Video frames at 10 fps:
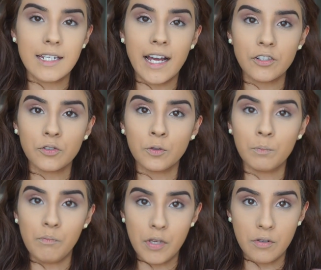Natural
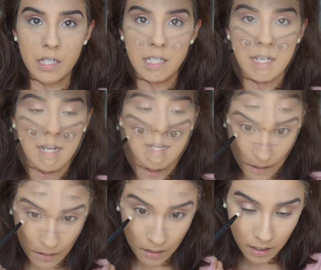Beauty.
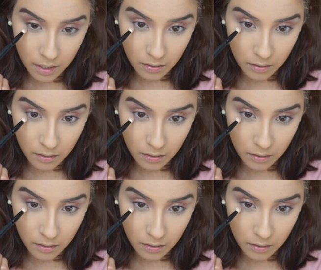So